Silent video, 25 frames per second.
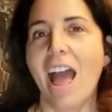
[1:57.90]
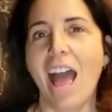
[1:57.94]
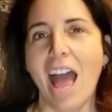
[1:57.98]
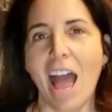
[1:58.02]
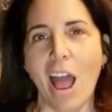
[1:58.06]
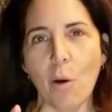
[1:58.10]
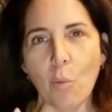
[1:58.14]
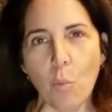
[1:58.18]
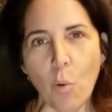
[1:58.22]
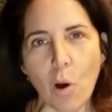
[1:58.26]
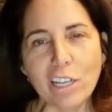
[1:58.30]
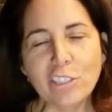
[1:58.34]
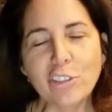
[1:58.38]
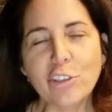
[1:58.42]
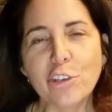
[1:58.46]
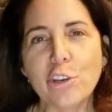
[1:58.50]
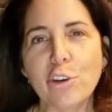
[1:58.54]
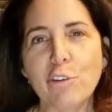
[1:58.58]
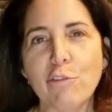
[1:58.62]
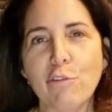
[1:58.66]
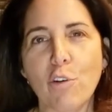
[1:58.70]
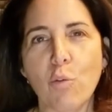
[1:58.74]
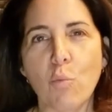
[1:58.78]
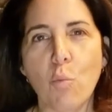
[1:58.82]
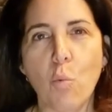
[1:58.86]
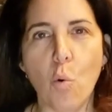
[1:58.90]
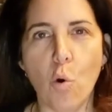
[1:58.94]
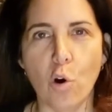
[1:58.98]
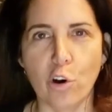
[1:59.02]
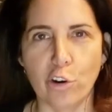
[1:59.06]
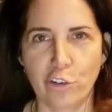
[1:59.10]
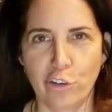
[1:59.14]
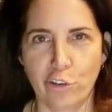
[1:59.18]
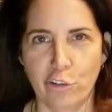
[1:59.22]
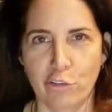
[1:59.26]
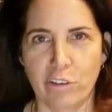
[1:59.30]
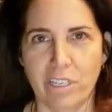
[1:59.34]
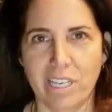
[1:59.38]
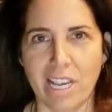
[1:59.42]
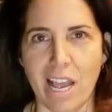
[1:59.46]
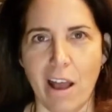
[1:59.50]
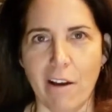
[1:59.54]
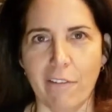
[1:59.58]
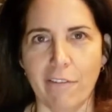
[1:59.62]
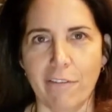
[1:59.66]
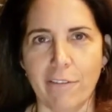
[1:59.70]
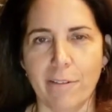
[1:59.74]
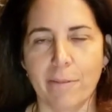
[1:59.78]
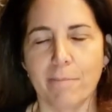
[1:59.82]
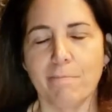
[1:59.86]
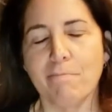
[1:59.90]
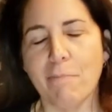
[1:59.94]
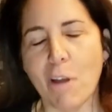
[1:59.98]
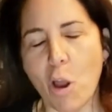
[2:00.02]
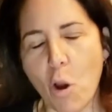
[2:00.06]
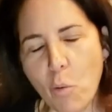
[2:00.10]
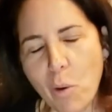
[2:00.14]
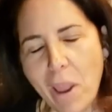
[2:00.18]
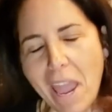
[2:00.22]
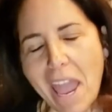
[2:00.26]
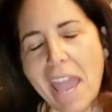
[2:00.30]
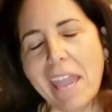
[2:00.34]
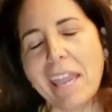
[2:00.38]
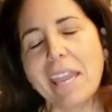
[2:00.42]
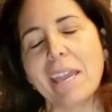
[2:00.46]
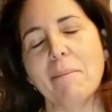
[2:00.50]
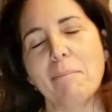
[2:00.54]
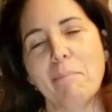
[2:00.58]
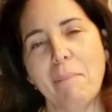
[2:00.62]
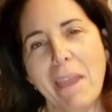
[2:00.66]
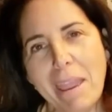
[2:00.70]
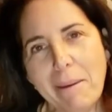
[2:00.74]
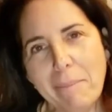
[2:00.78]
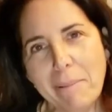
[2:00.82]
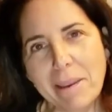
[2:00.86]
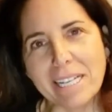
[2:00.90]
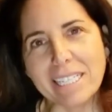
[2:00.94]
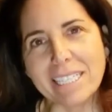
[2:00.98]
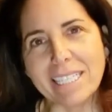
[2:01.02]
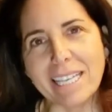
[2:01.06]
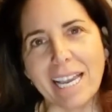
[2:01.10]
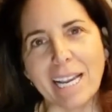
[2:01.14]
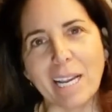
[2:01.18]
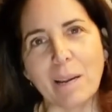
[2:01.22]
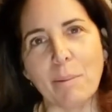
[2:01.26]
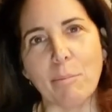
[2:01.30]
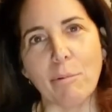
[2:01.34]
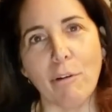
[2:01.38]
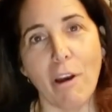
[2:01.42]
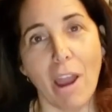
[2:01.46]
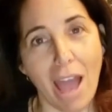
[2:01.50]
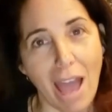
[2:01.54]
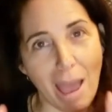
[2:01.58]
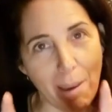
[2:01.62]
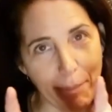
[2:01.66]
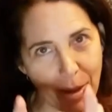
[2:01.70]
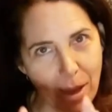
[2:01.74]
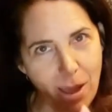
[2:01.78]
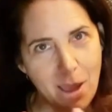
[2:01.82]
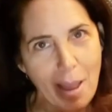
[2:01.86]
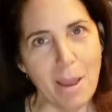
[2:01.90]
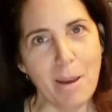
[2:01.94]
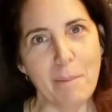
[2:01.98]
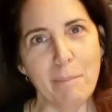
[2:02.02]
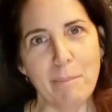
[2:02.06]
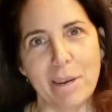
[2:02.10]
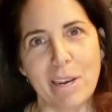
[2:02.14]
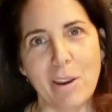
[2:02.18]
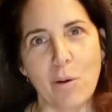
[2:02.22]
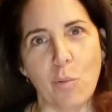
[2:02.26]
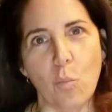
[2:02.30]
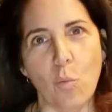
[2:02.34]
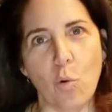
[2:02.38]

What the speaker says: I want you to reward yourself. Okay, maybe it's like a bribe, but it